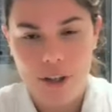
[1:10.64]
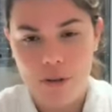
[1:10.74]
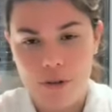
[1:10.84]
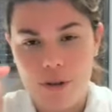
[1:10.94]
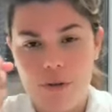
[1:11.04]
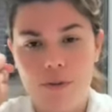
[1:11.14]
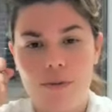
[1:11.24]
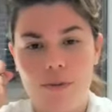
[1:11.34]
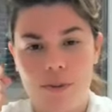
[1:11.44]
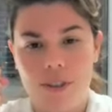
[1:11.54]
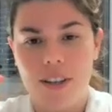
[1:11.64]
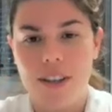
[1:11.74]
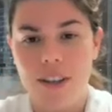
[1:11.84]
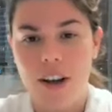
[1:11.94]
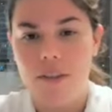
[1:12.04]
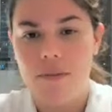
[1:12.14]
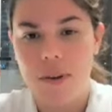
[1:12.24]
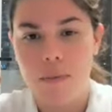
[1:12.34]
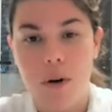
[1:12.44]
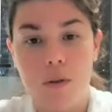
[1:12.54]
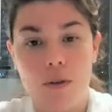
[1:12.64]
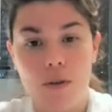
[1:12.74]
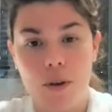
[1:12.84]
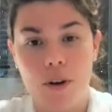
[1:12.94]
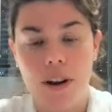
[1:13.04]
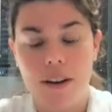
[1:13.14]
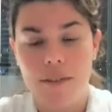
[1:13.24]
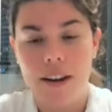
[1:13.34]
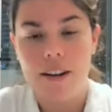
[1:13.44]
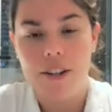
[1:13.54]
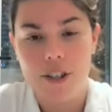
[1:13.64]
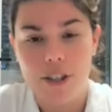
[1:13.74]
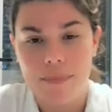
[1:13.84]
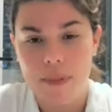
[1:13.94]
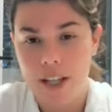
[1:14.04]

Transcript: you use the law of Big Mo to your advantage.